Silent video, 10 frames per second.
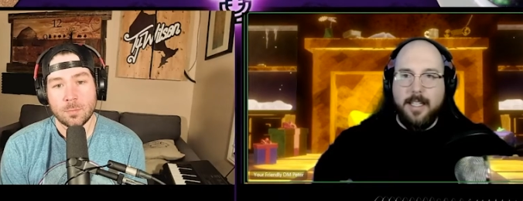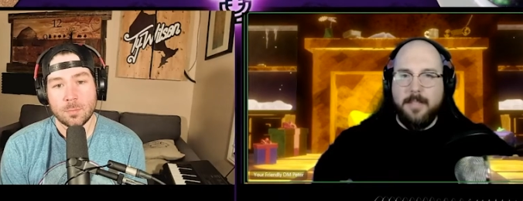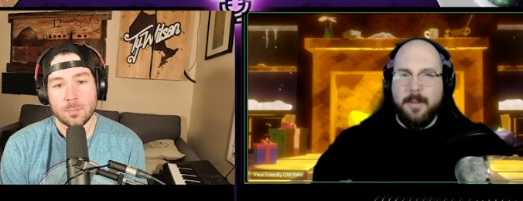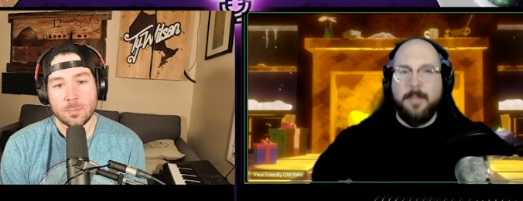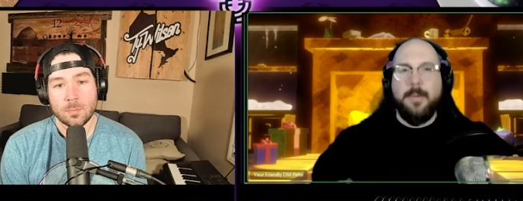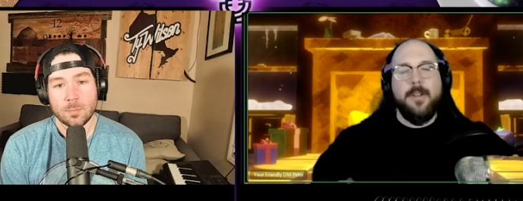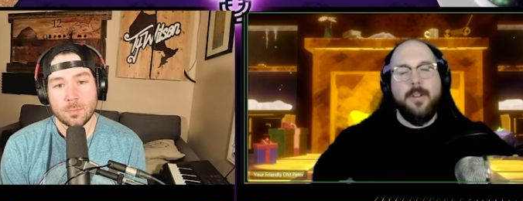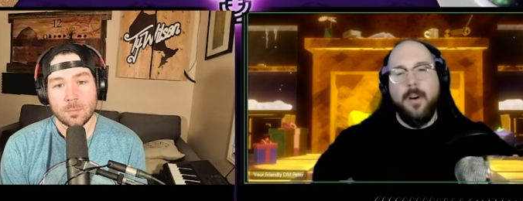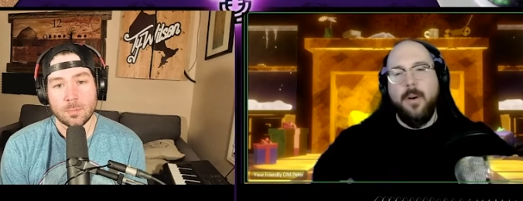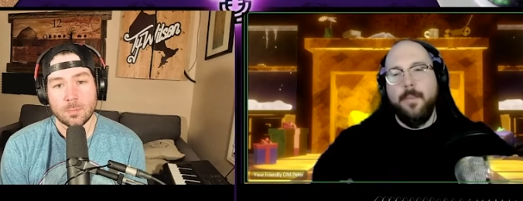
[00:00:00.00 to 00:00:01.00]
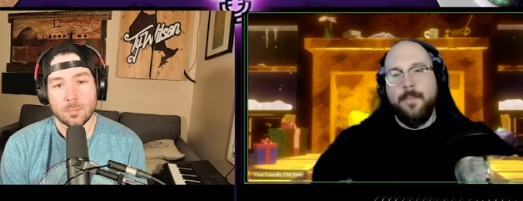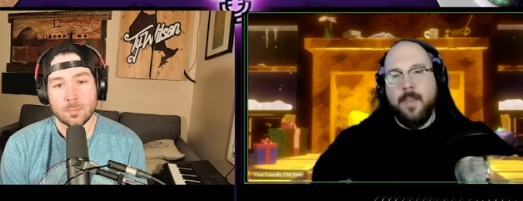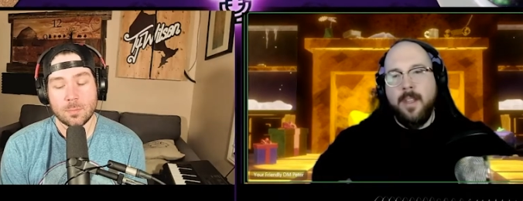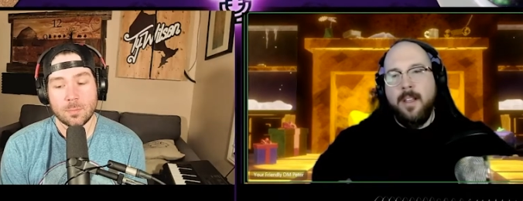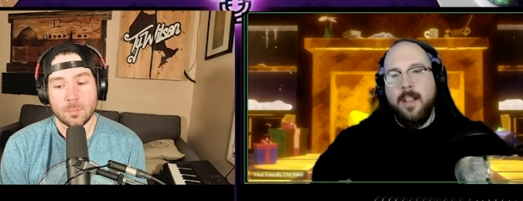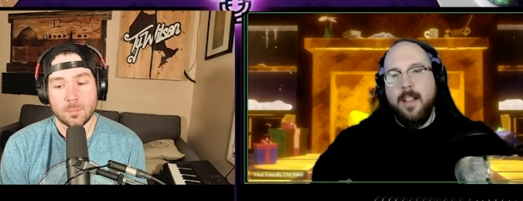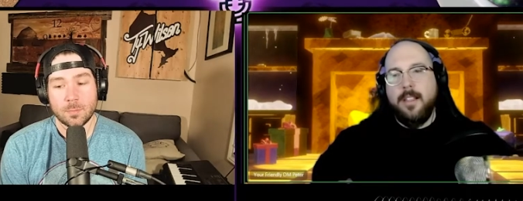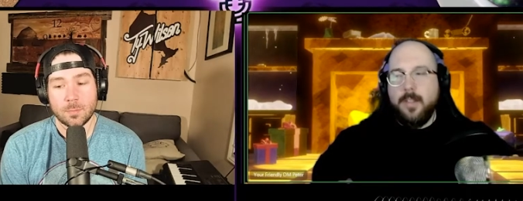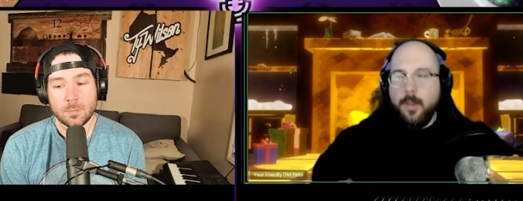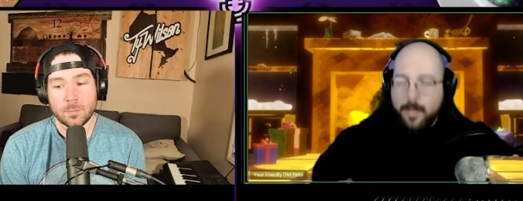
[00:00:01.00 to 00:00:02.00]
Speaker 1: especially when you know. Like, there's
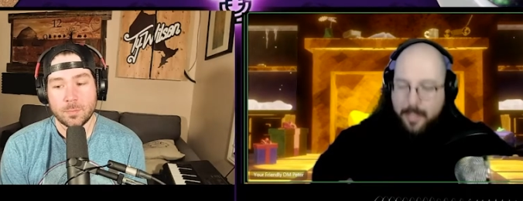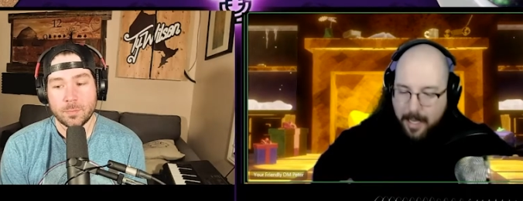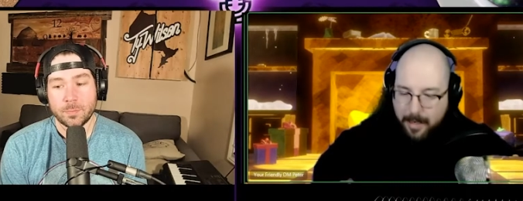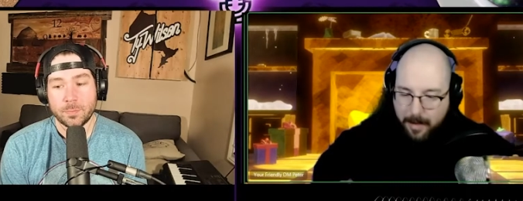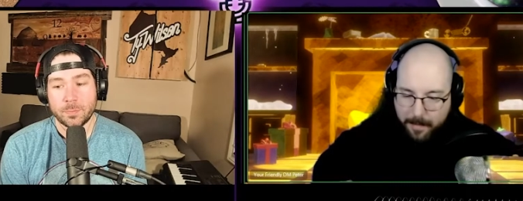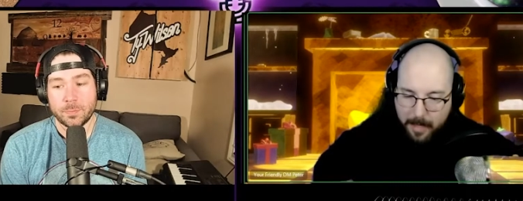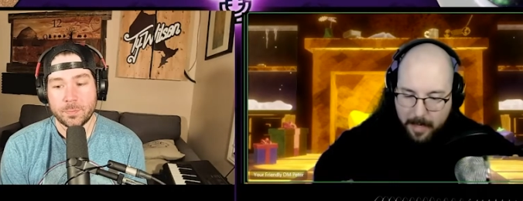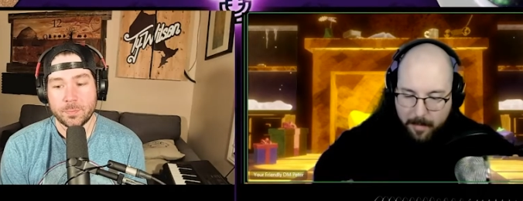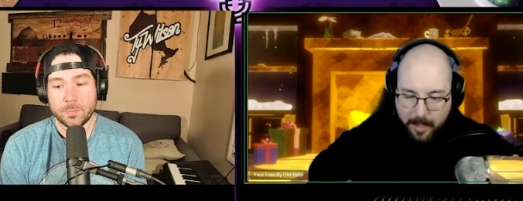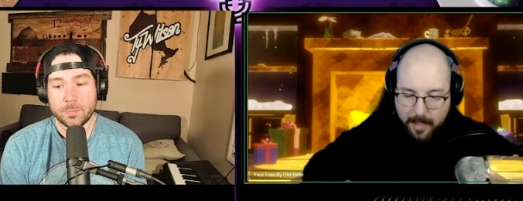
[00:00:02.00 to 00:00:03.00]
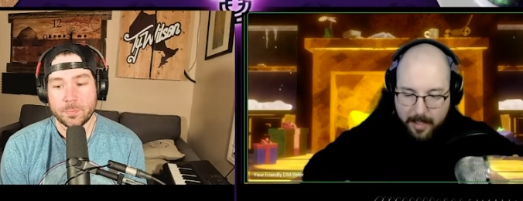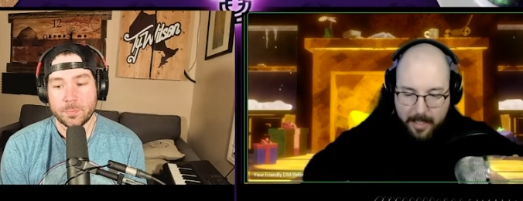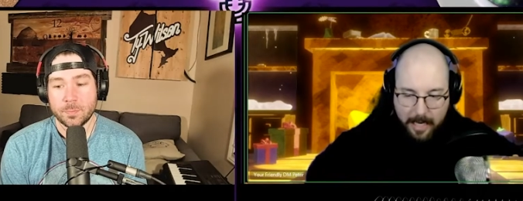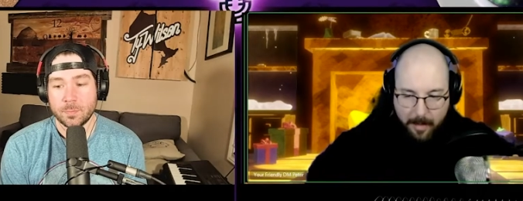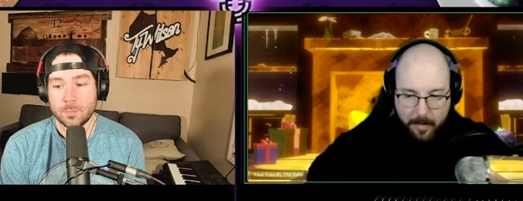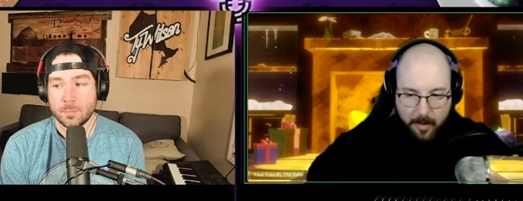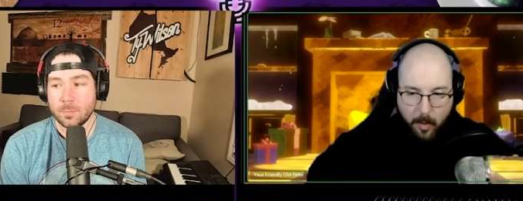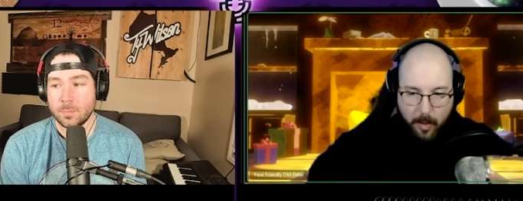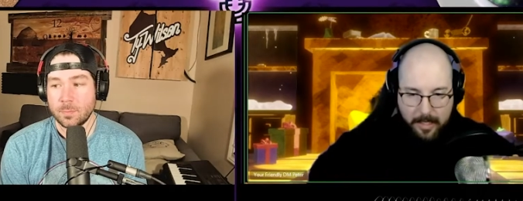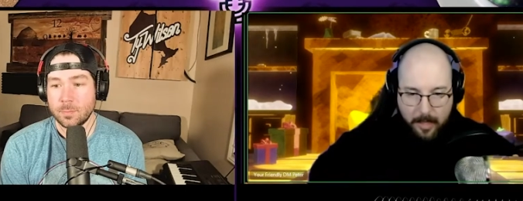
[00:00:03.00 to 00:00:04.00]
always that meme that the DM's always
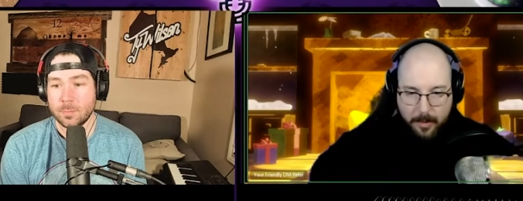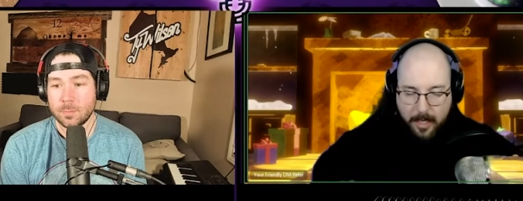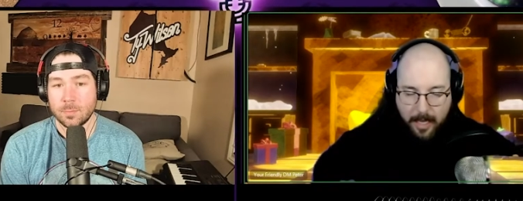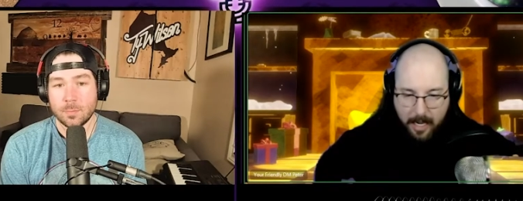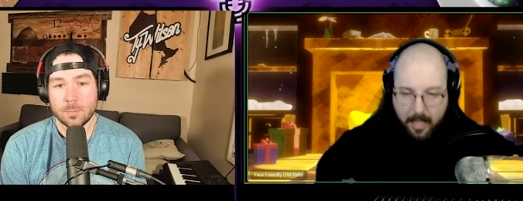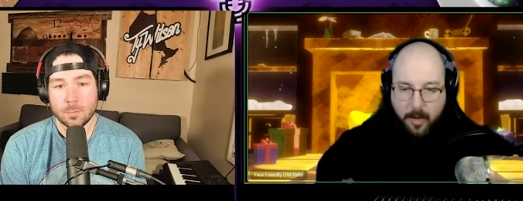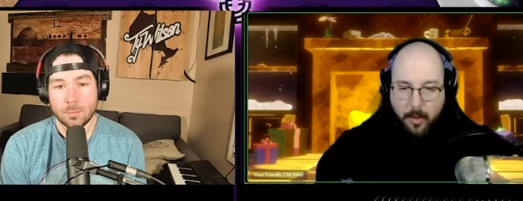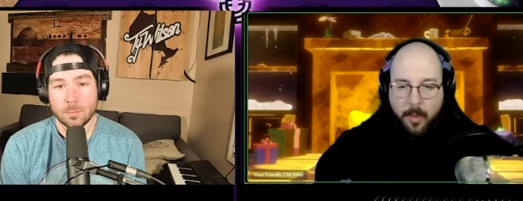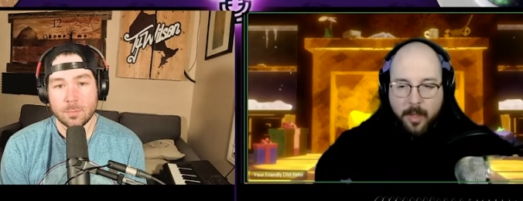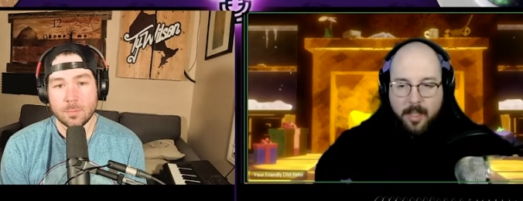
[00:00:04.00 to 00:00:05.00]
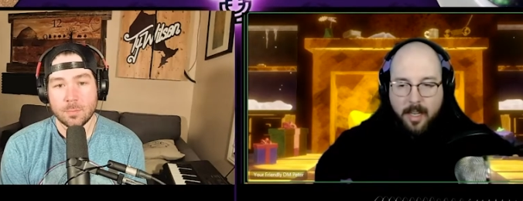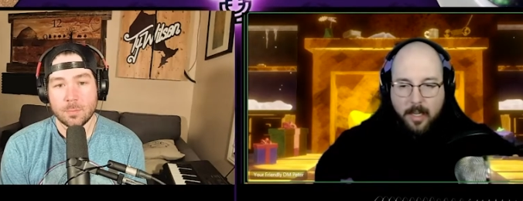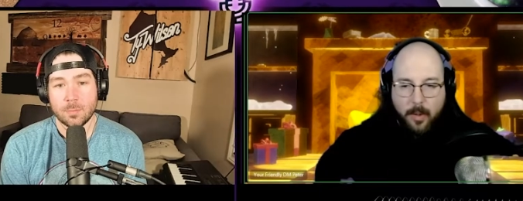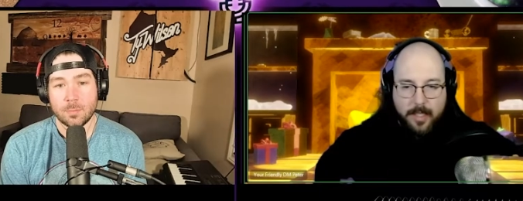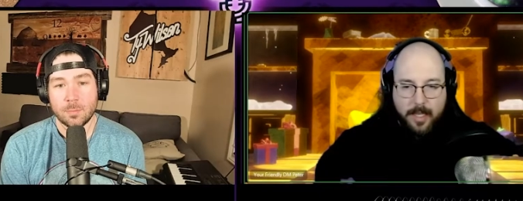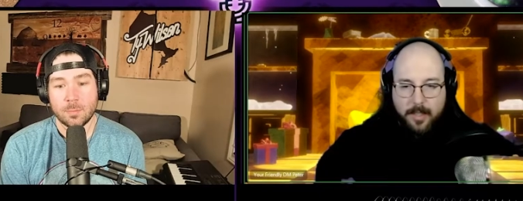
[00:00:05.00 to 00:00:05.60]
out to get you and always out to,